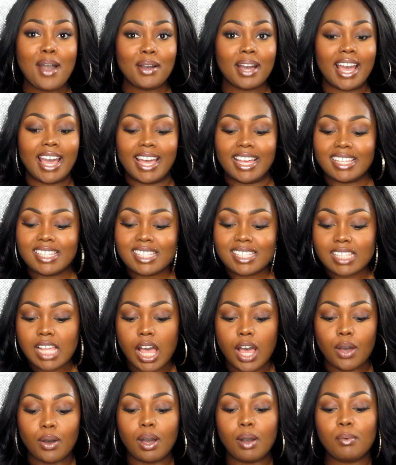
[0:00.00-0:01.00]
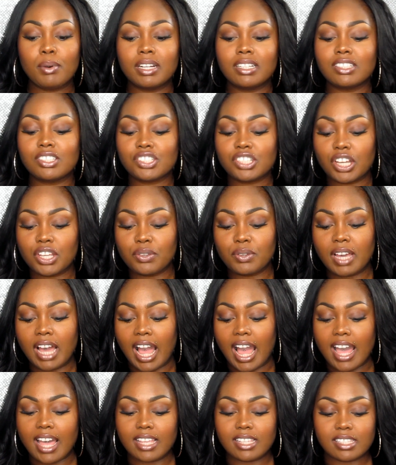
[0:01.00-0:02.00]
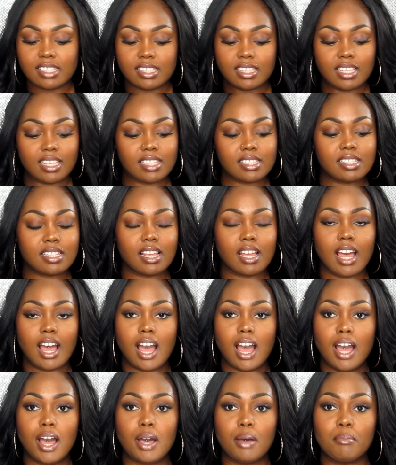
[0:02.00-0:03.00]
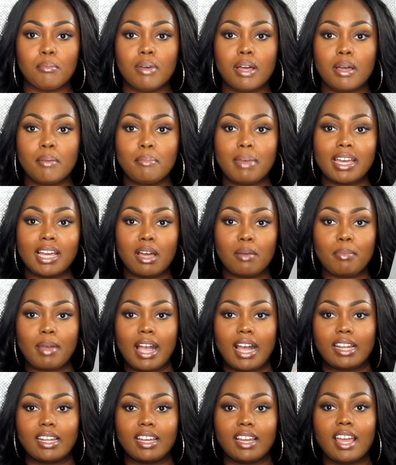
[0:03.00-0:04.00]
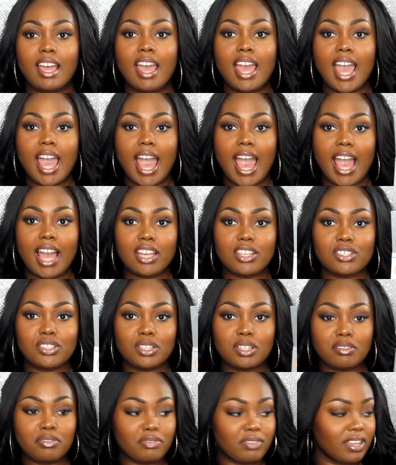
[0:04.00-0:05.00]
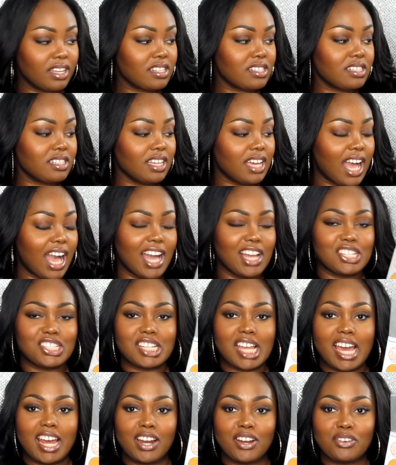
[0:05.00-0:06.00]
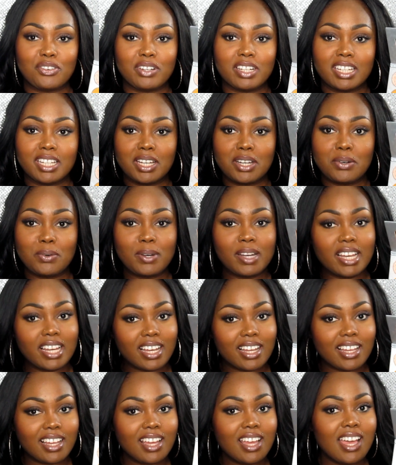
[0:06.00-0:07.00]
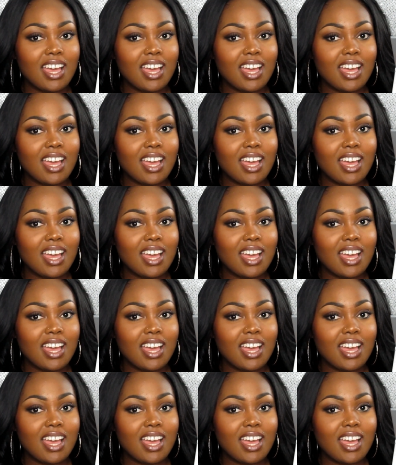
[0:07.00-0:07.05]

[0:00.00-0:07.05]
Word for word: Okay, so I wanted to show you guys this um, makeup palette. I actually fixed the eyeshadow really quick.